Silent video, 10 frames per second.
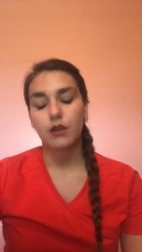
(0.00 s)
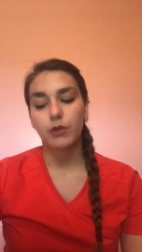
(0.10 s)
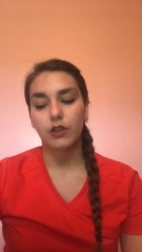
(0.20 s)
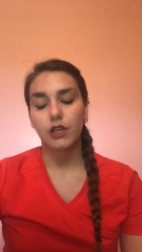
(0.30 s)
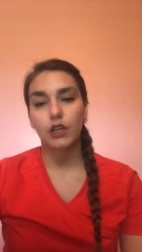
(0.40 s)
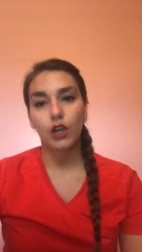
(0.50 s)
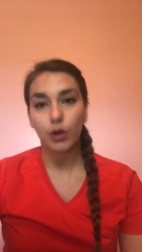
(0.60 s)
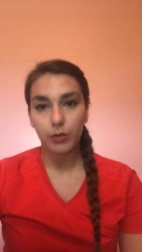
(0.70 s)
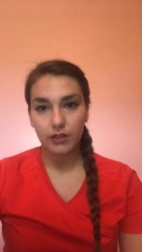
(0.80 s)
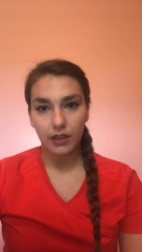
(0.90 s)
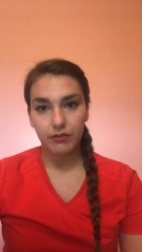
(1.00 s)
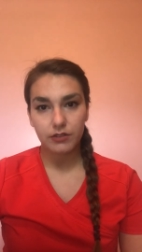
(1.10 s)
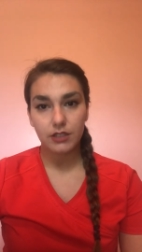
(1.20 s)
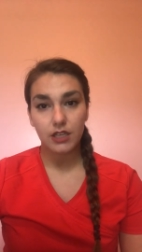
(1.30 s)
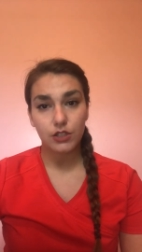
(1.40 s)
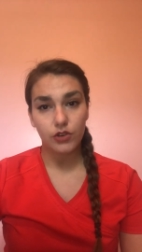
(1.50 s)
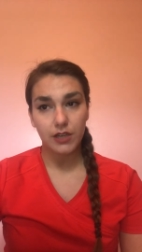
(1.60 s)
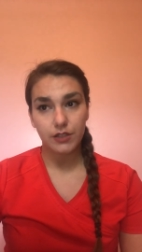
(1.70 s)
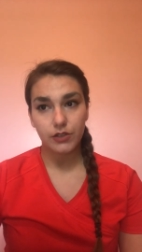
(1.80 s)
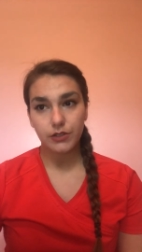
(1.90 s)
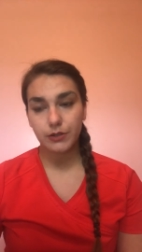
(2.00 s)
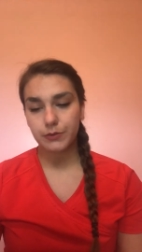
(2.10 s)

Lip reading: ability to cope with life's stressors.